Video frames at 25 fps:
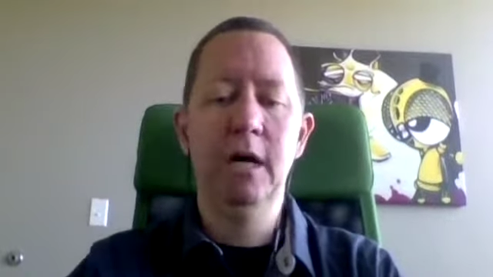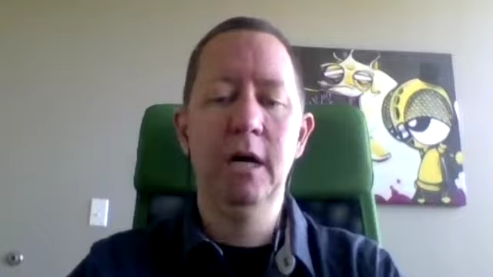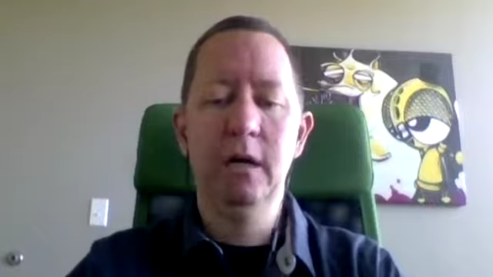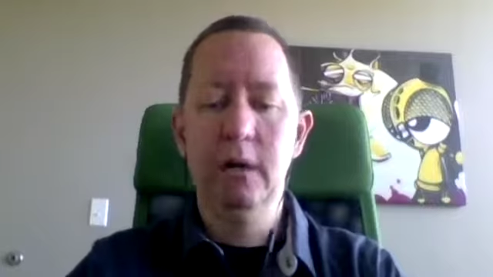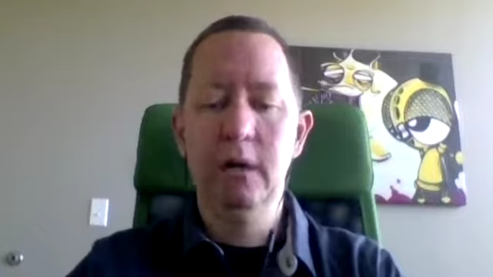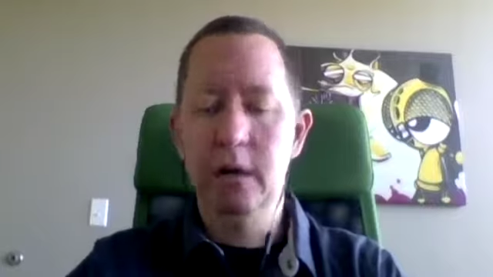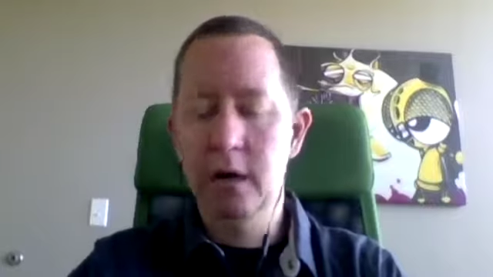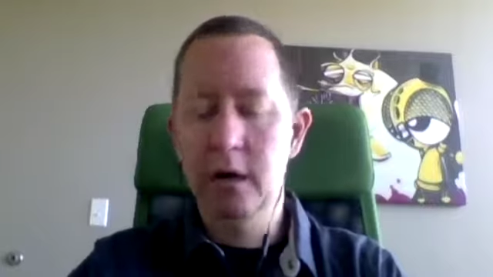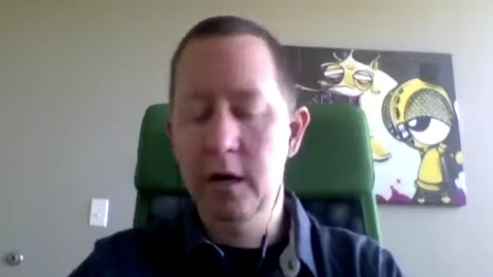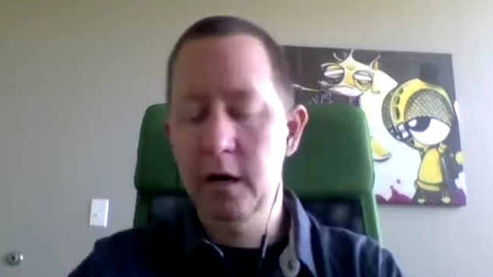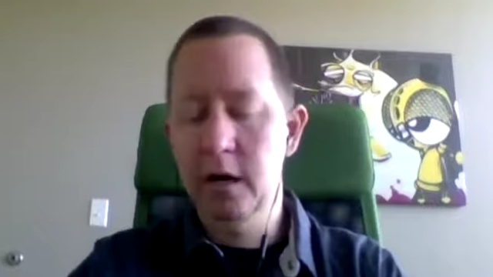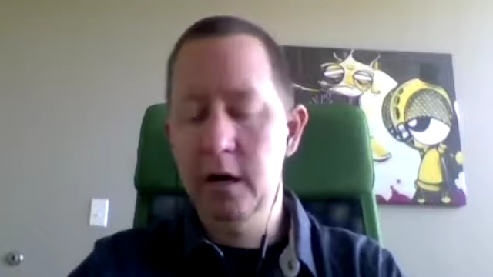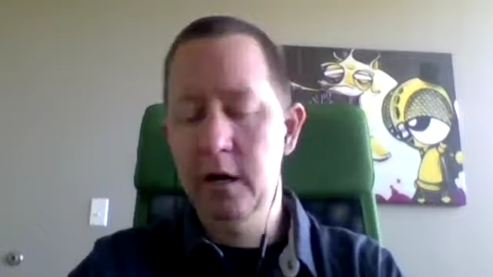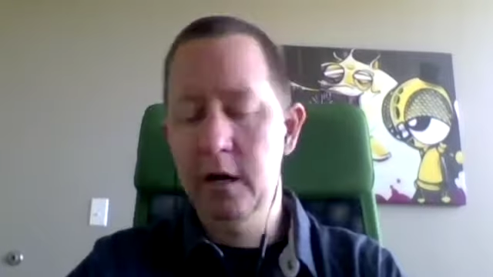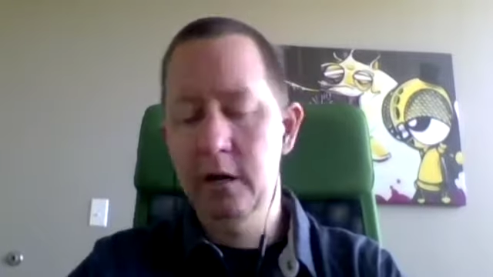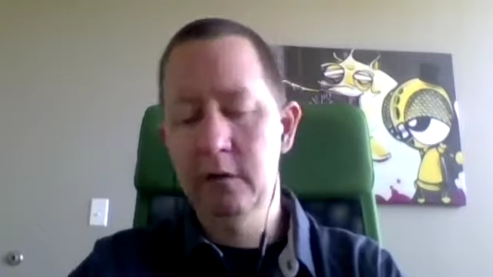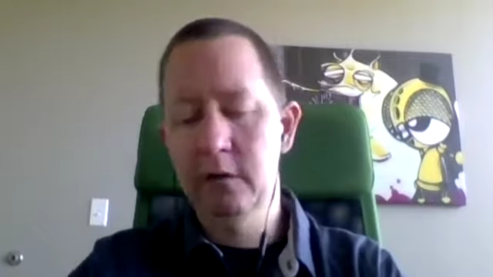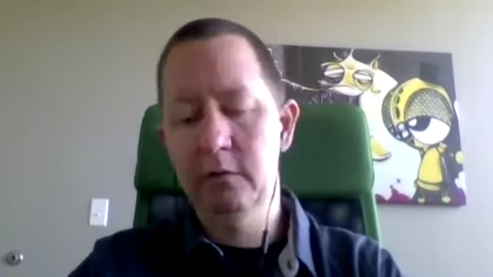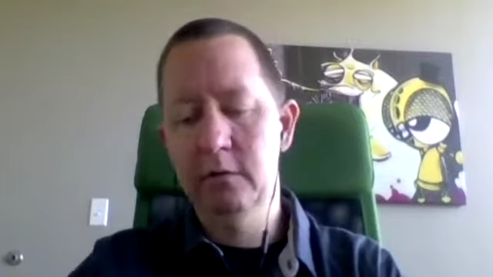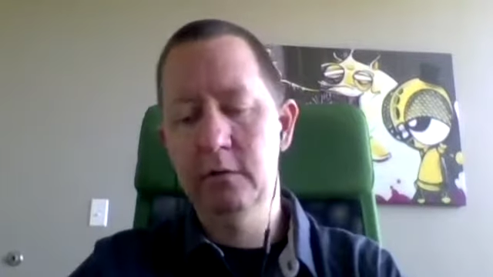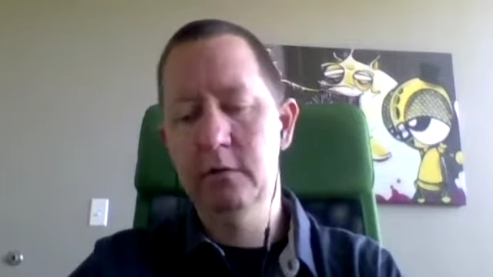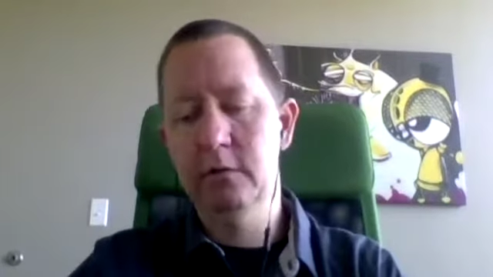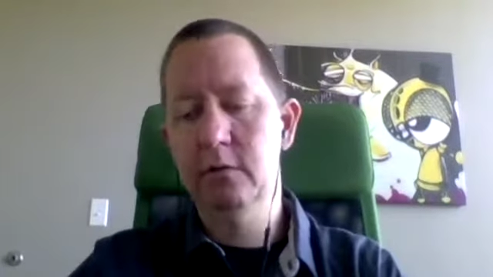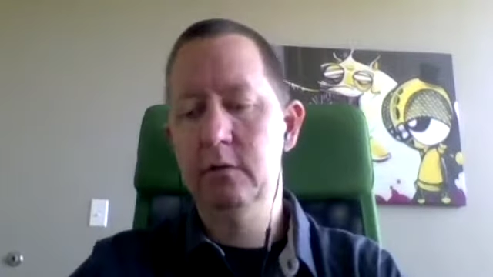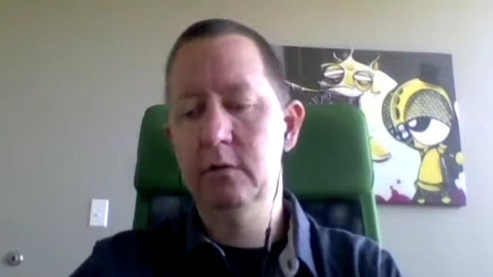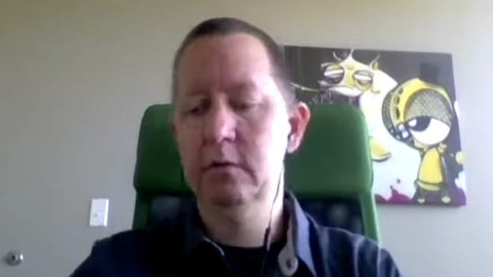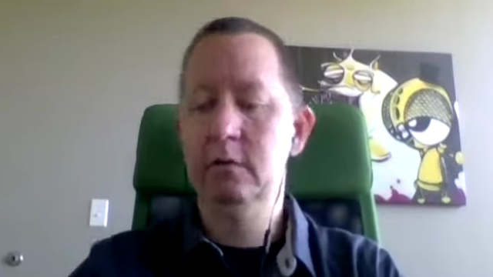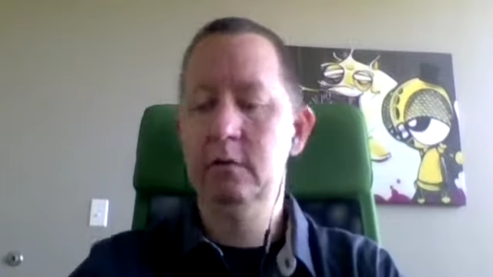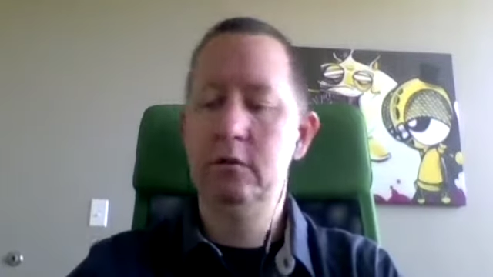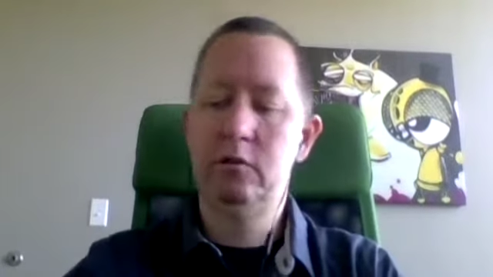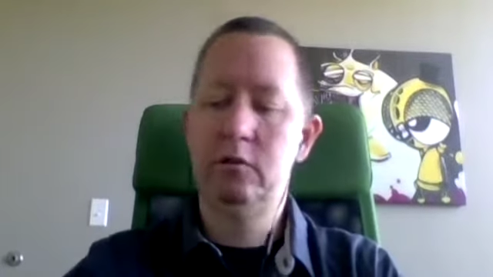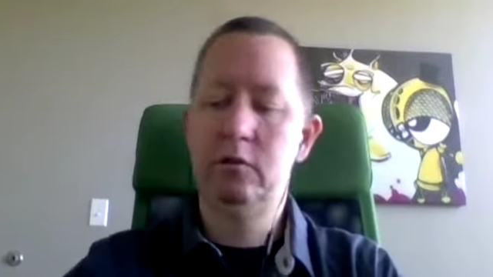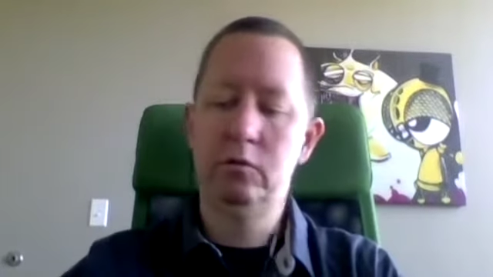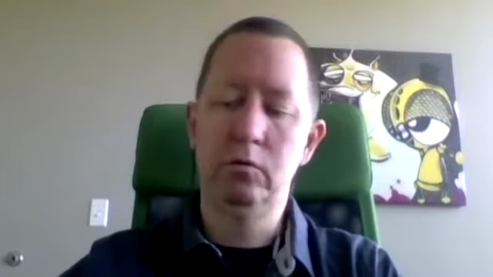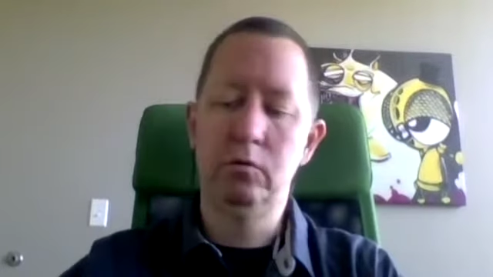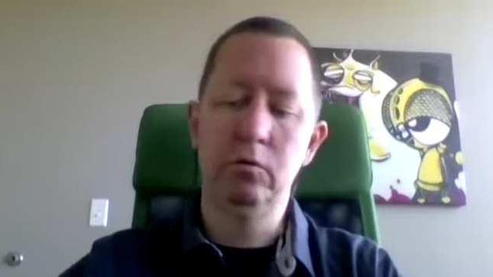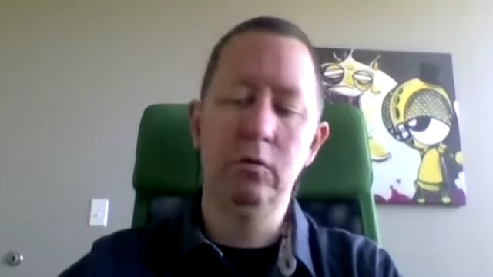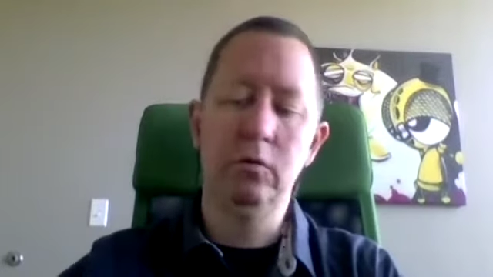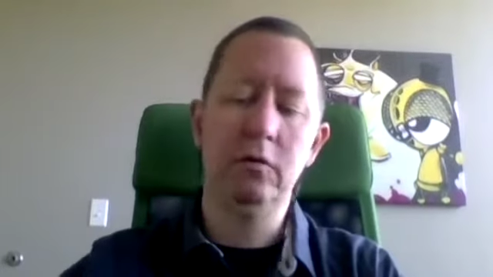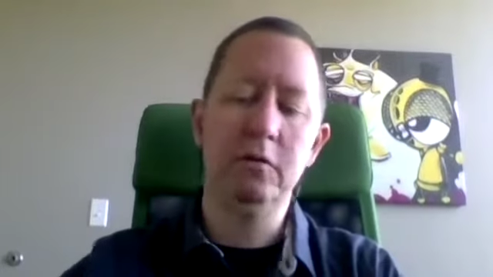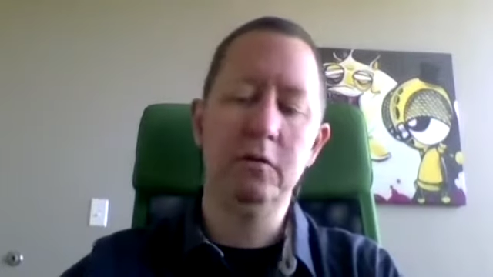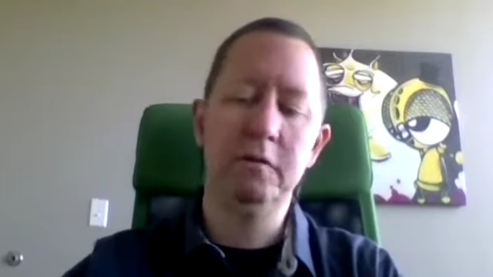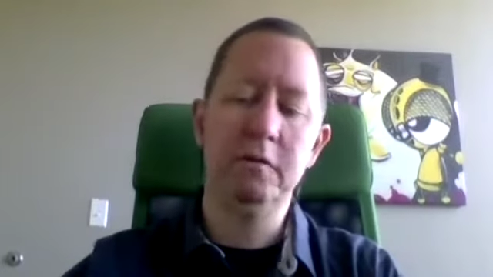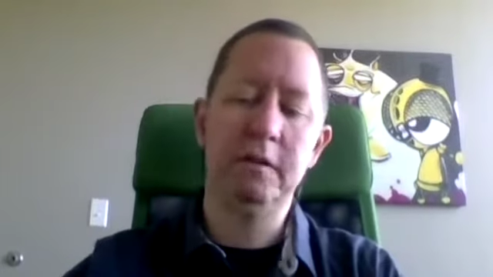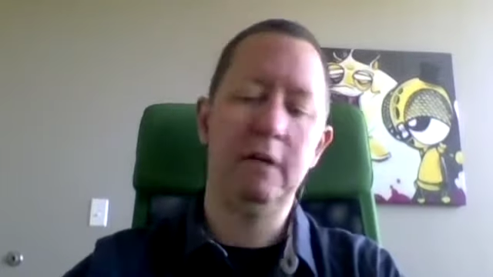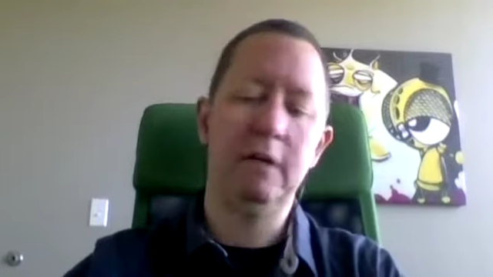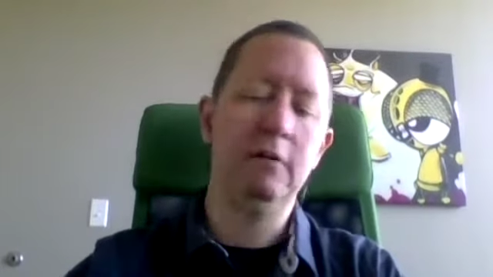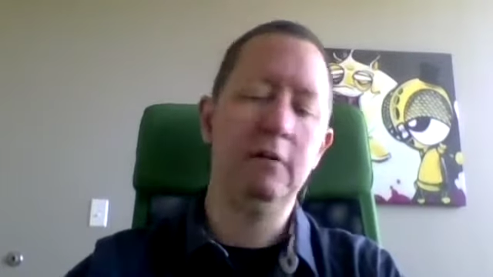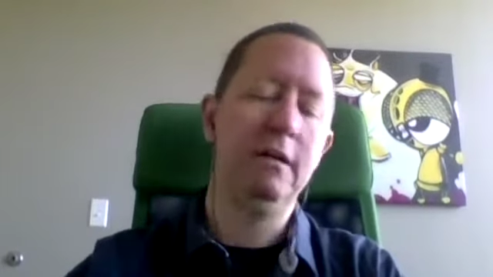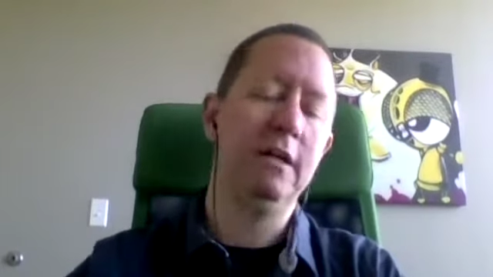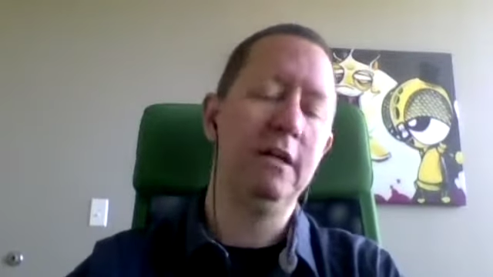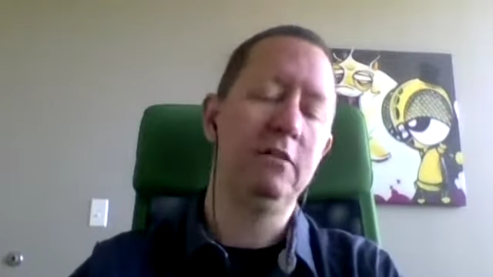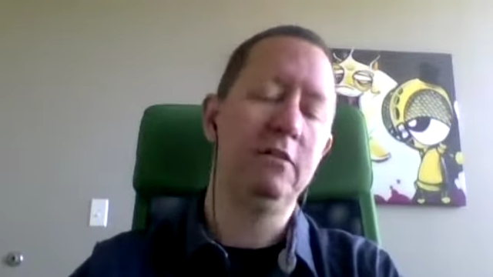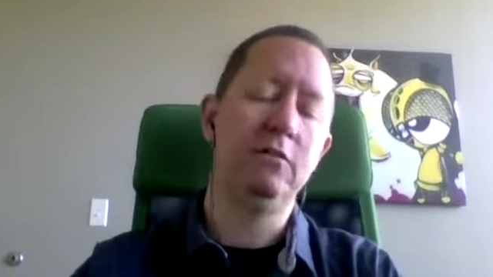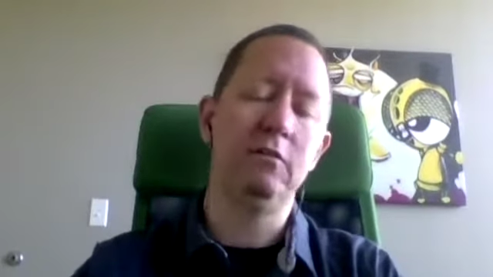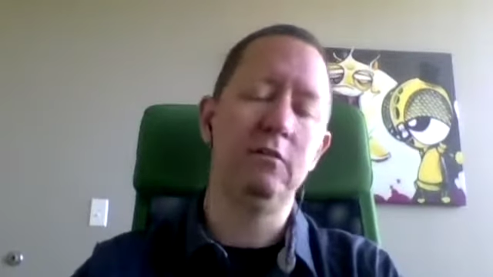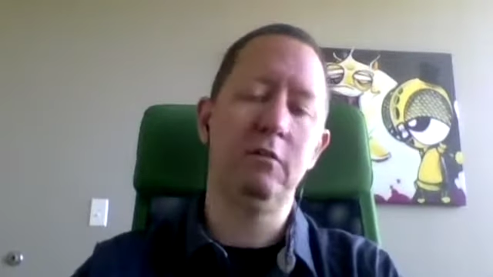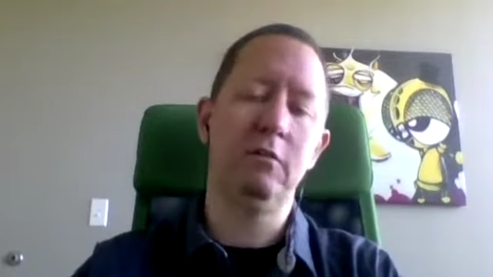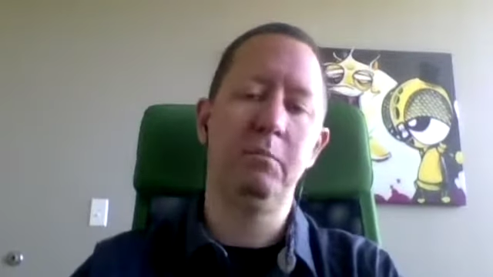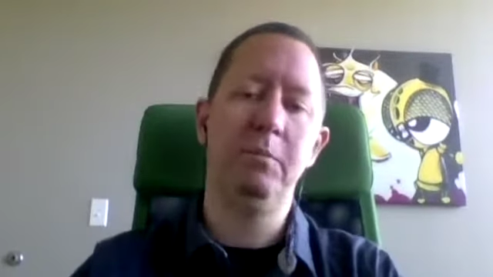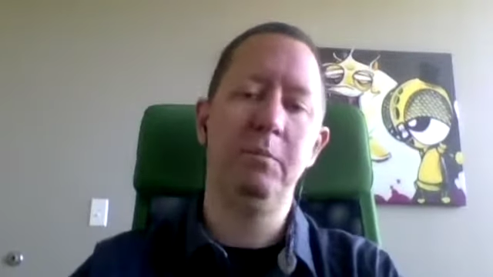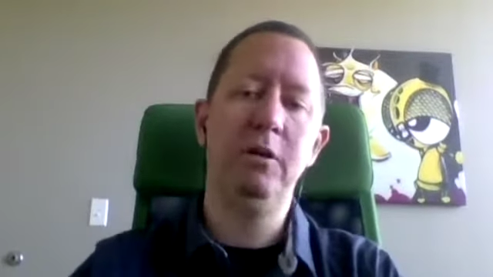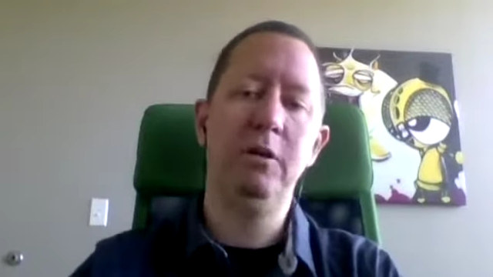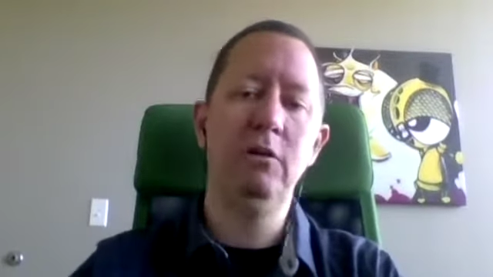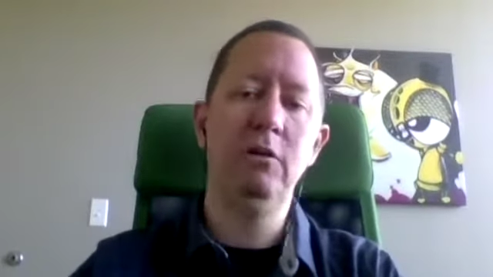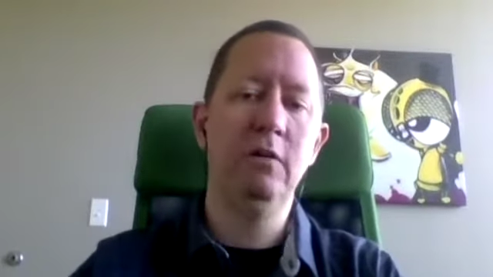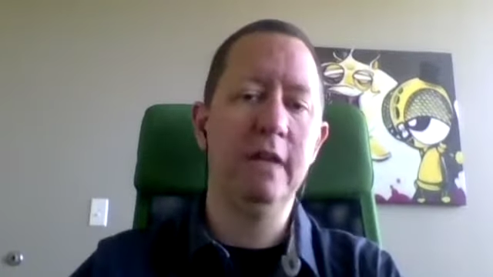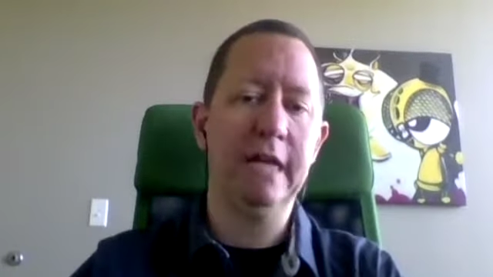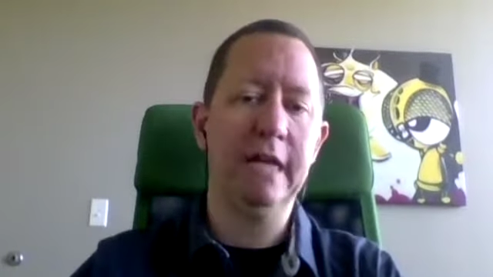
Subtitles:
uh, tools that are next to their computer.